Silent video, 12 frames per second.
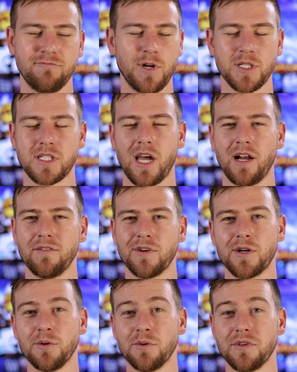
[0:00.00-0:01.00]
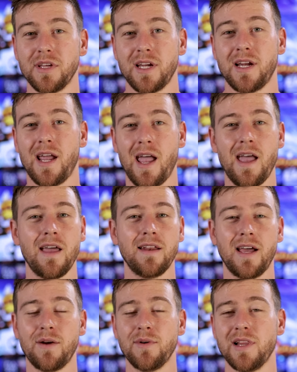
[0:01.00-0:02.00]
was kind of a cool thing
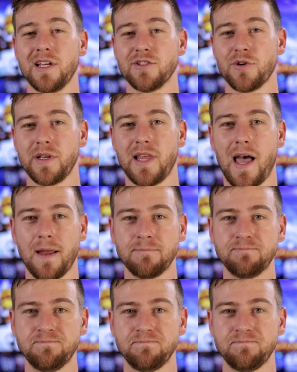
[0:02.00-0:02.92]
and I really enjoyed that.